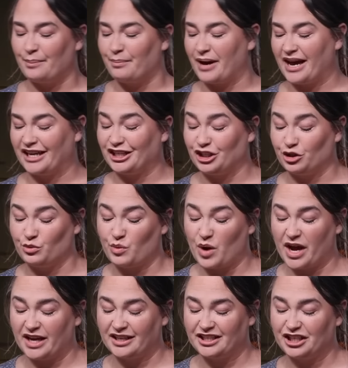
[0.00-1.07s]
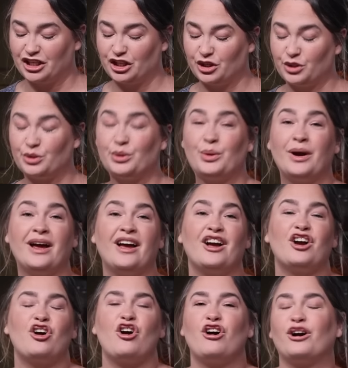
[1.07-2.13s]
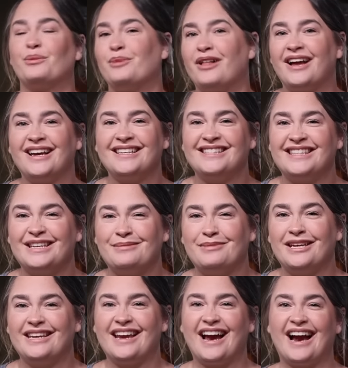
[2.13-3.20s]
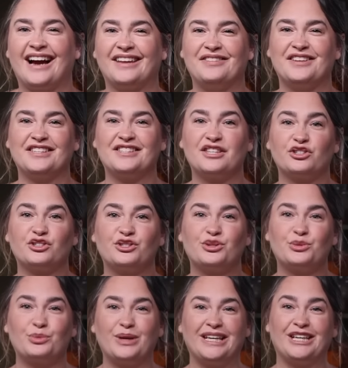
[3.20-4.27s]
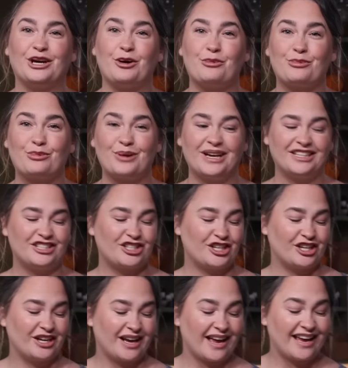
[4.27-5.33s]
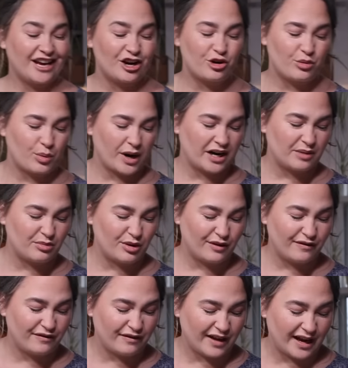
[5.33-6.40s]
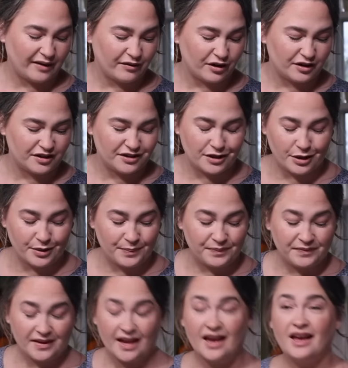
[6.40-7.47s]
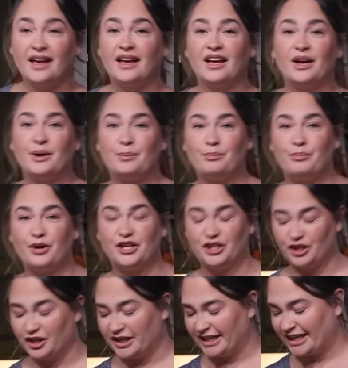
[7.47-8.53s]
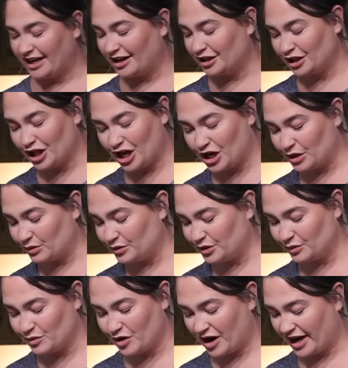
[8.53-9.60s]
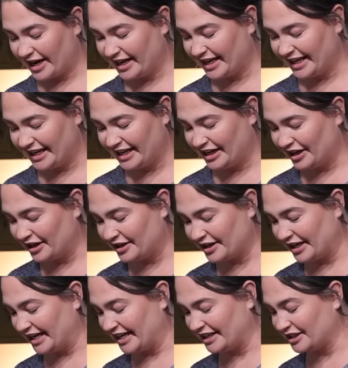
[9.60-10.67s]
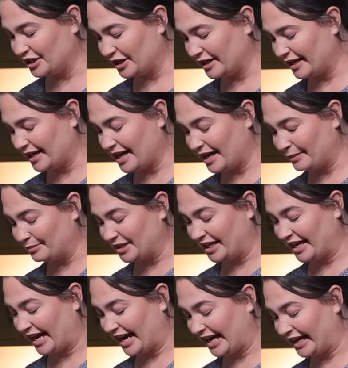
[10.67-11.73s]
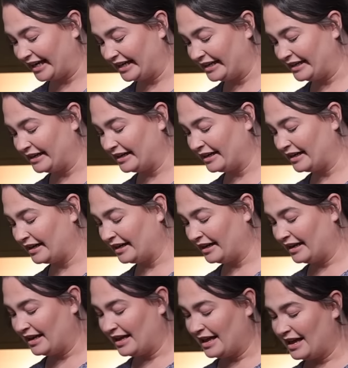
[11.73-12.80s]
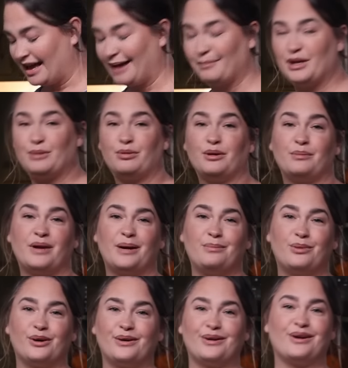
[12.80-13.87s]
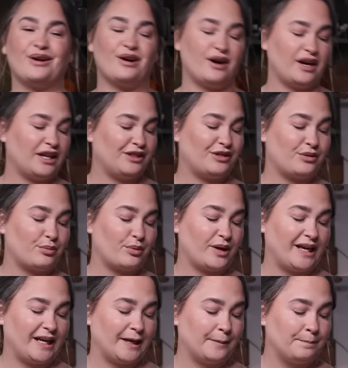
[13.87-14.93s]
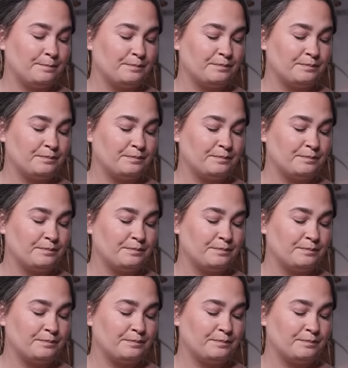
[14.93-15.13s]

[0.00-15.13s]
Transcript: but you want to caramelize them and add this sweet, rich, incredible flavor. So put your heat on low, do not get in a hurry, and turn it up to high. I'm gonna put my burner on 3.